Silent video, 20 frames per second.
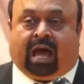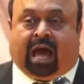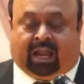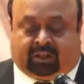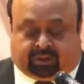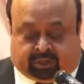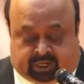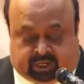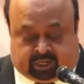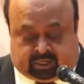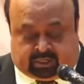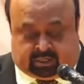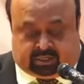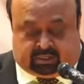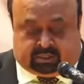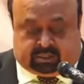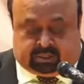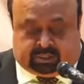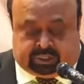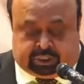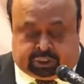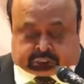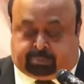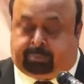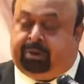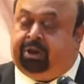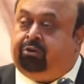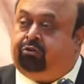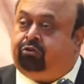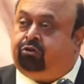attire,
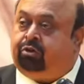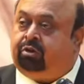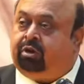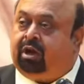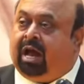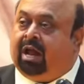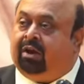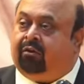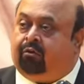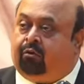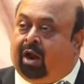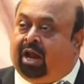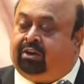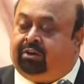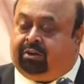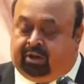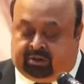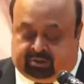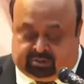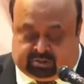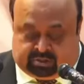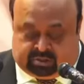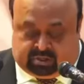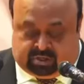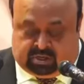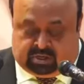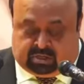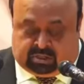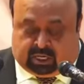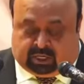speech and writings,
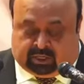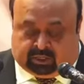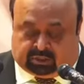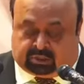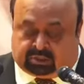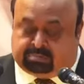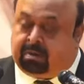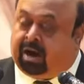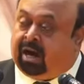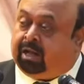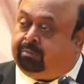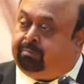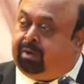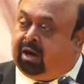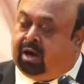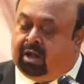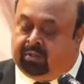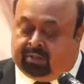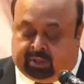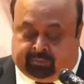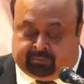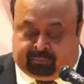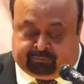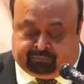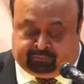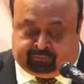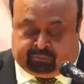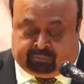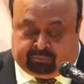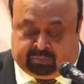that is Mahatma Gandhi.
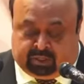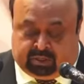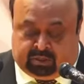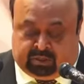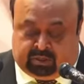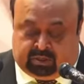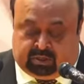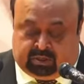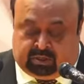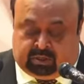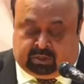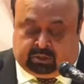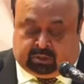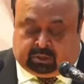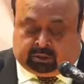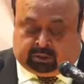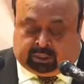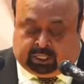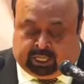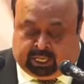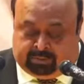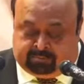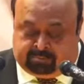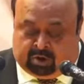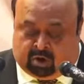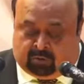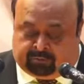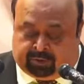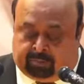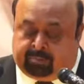The
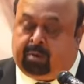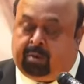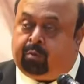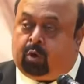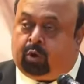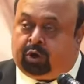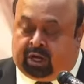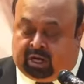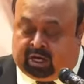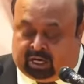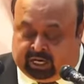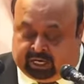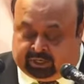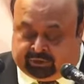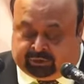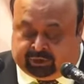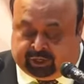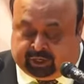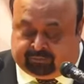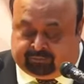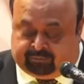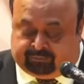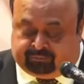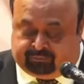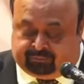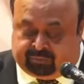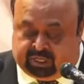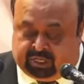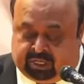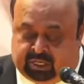theme of the memorial lecture
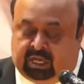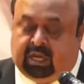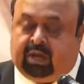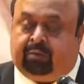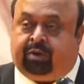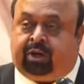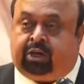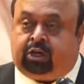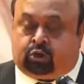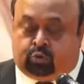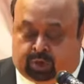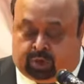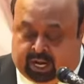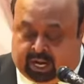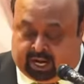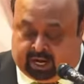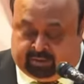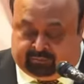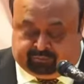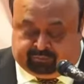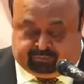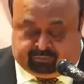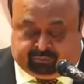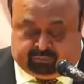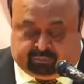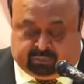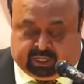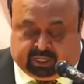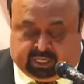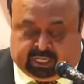given today
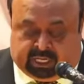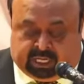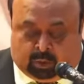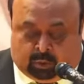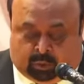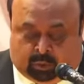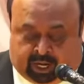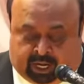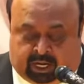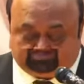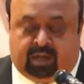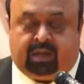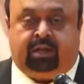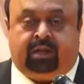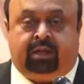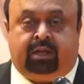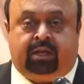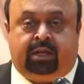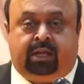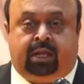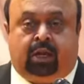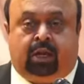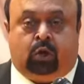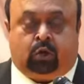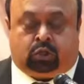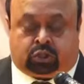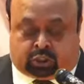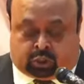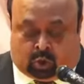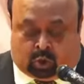in a way
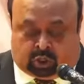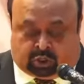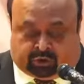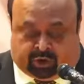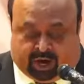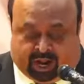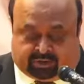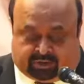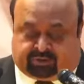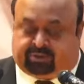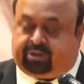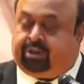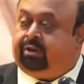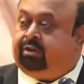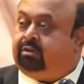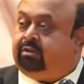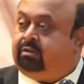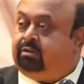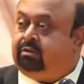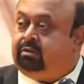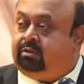looks contrasting,